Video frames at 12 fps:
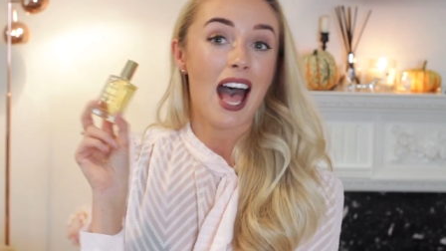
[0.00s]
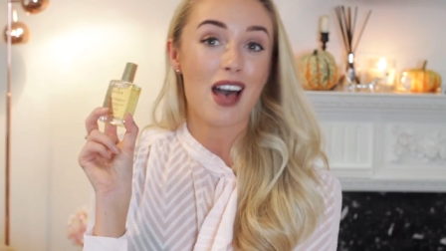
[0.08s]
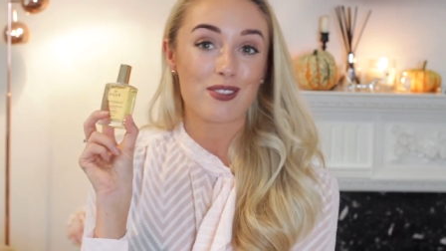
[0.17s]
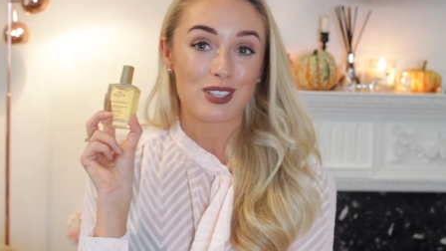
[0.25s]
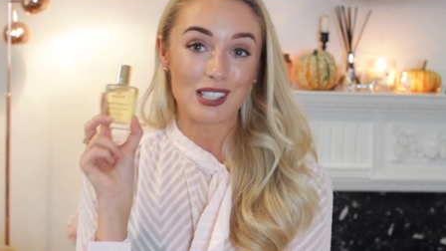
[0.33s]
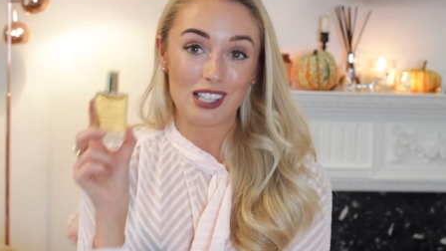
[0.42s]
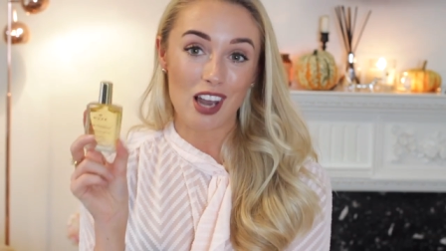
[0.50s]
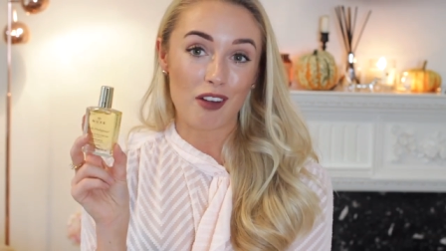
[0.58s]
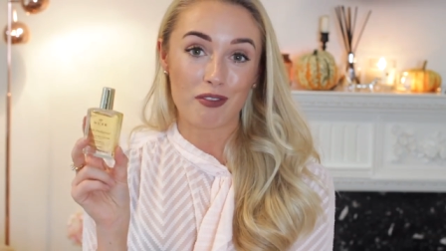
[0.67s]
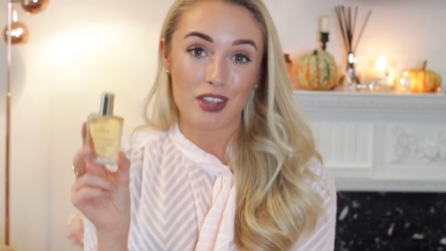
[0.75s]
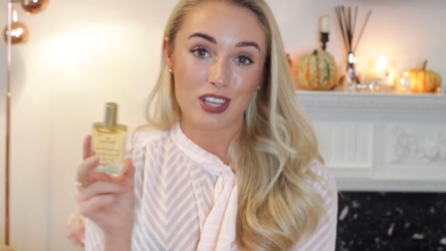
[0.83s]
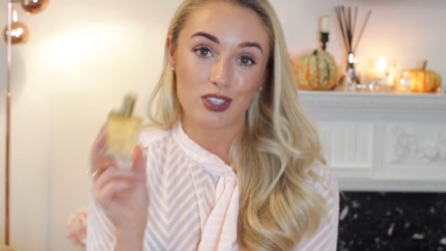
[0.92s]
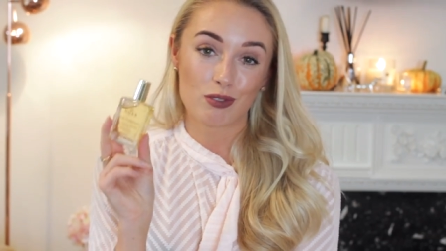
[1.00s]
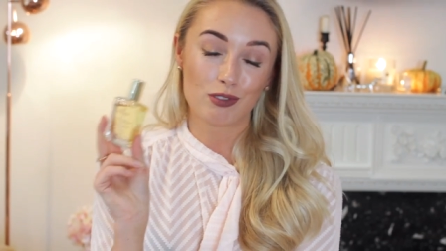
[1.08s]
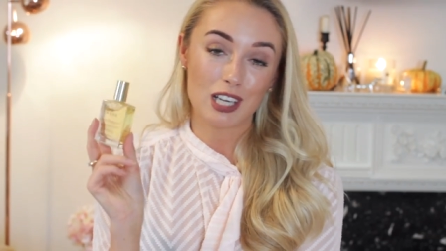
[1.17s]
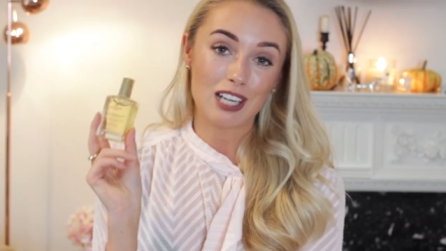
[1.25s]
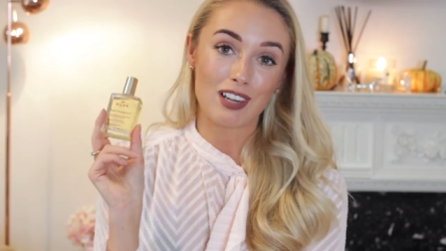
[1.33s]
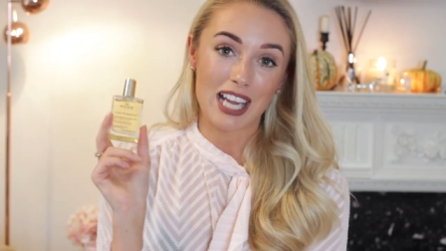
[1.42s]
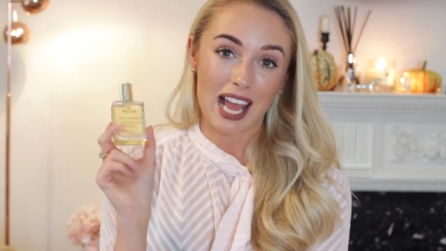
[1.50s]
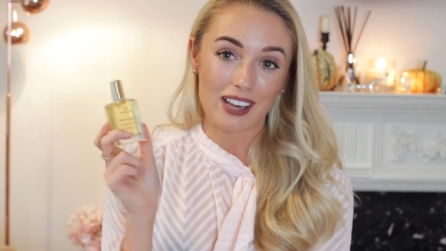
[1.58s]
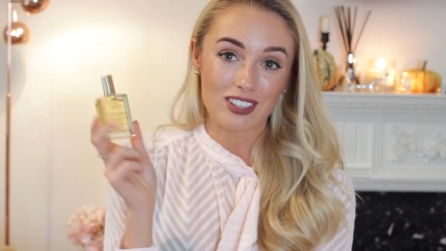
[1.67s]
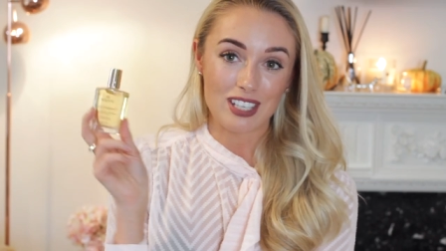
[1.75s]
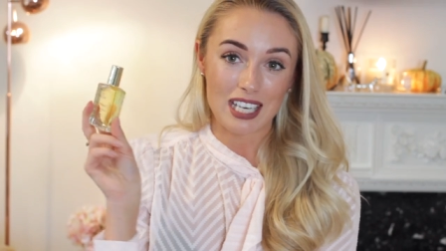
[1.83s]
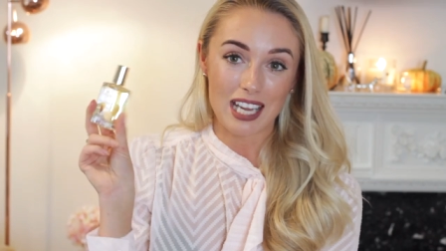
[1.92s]
Absolutely love this, really really
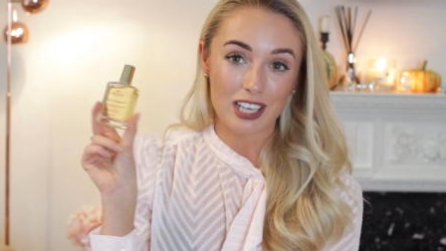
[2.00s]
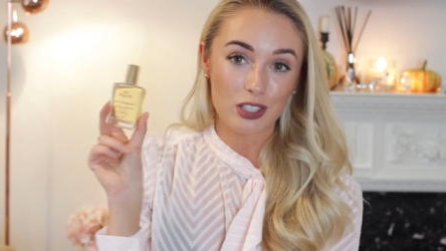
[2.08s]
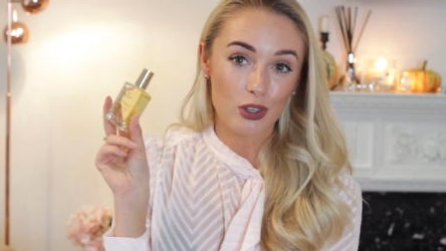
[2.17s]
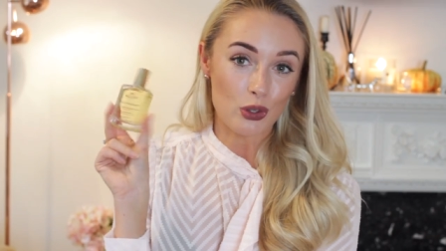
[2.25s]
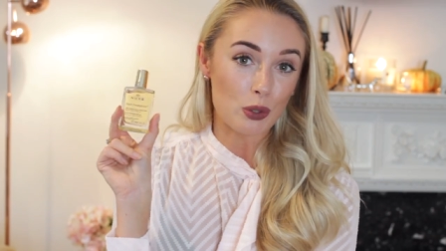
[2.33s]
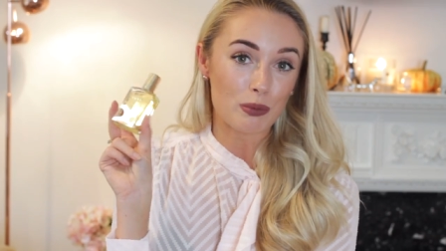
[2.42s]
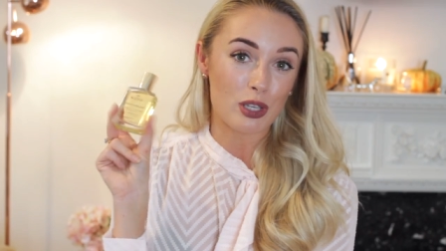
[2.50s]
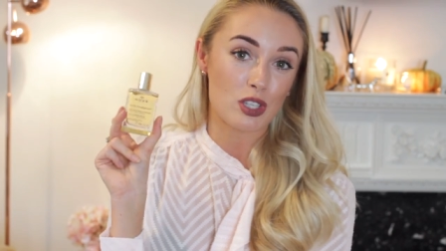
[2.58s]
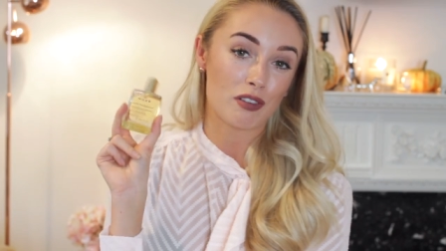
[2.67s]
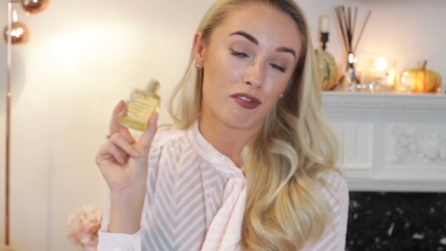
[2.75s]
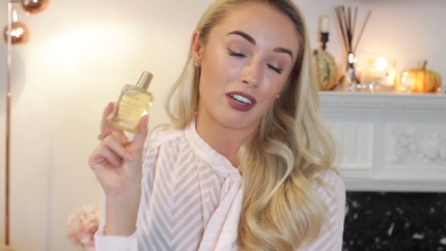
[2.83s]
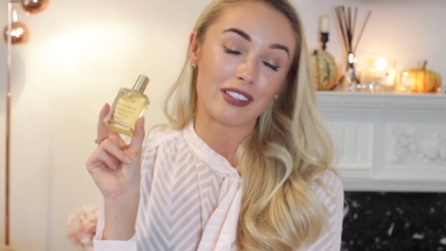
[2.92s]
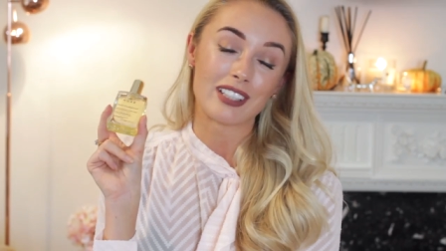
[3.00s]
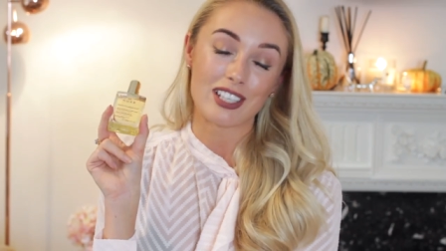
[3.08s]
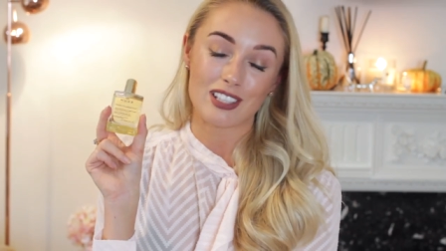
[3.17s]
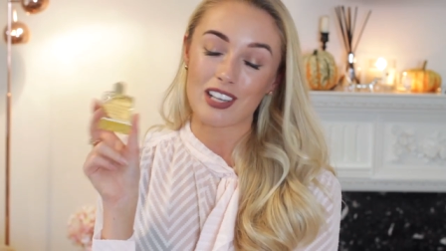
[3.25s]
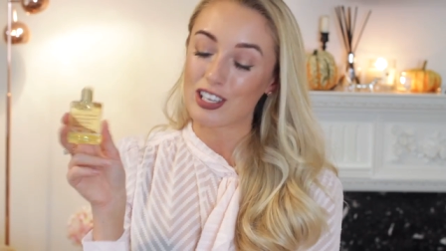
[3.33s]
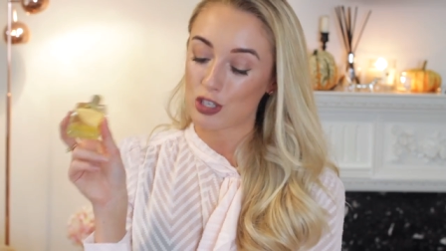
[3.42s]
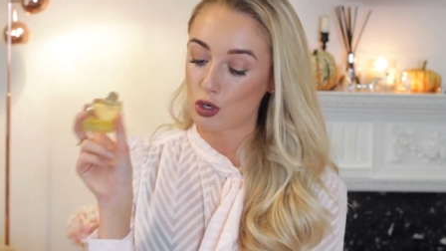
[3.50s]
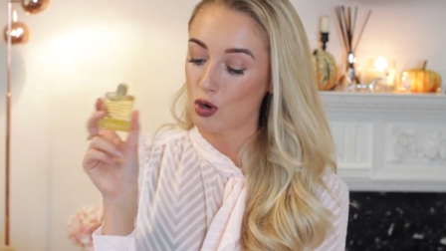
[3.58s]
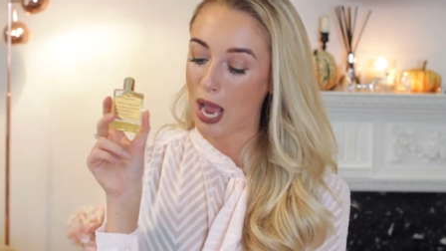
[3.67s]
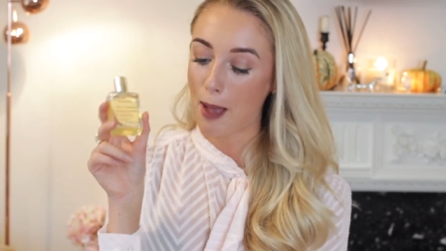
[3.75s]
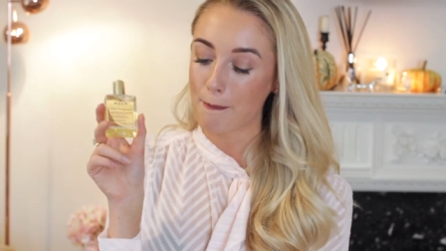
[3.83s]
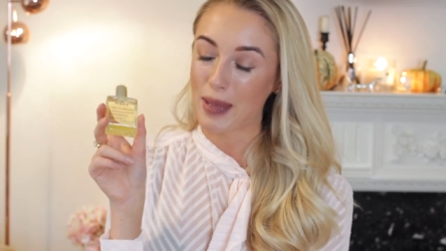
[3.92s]
handy, and you could almost fit this size in
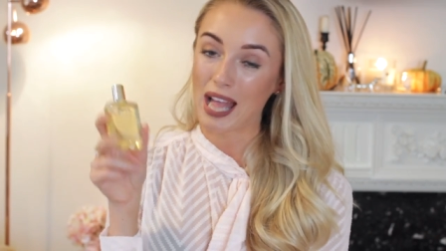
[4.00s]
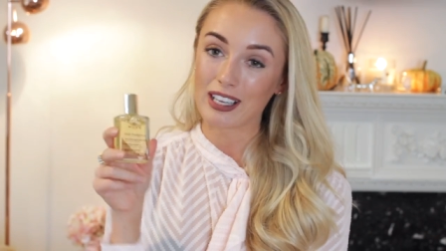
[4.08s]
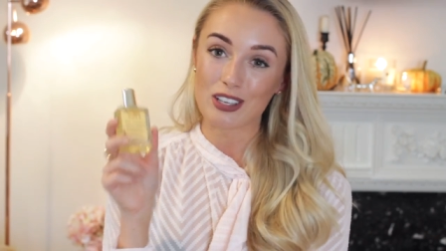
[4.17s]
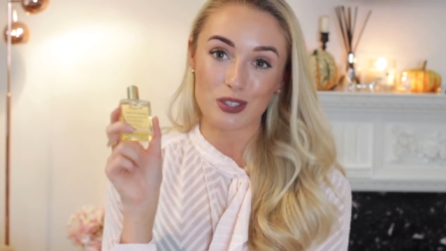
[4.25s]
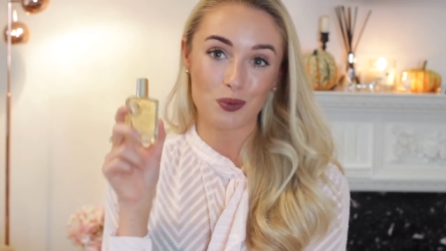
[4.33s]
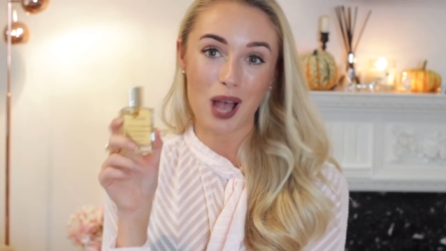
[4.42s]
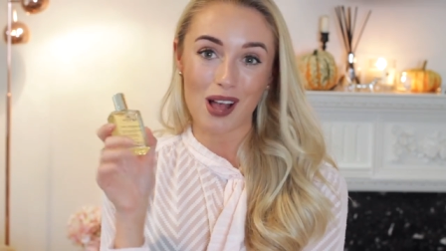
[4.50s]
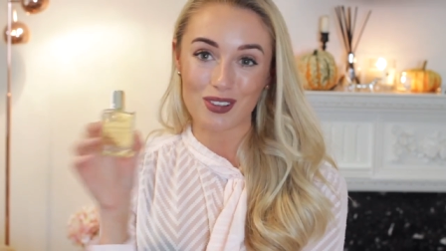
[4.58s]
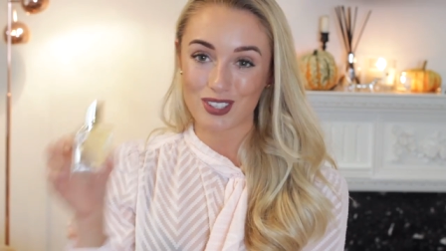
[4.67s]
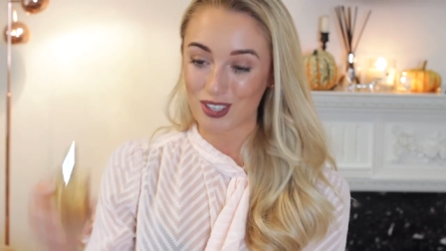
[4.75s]
your handbag as well.